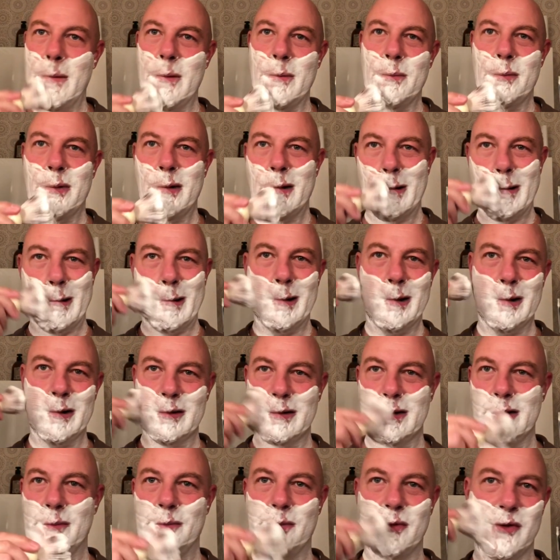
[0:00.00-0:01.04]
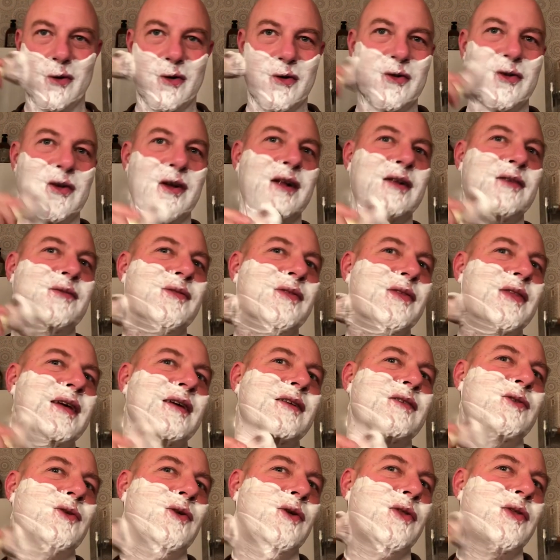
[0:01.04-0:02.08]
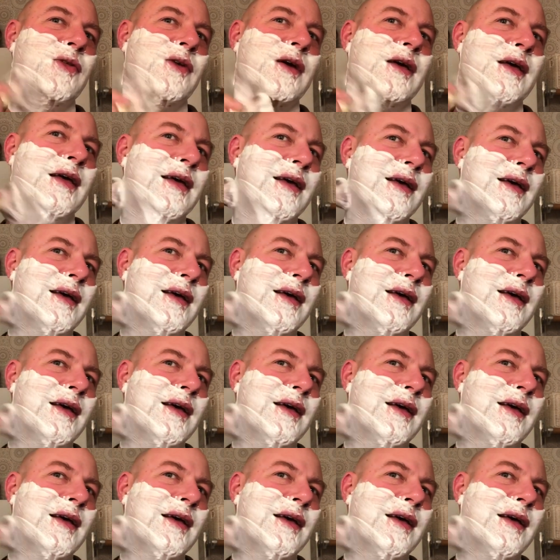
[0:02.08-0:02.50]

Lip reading: pour it on top of yourself and that sort of thing.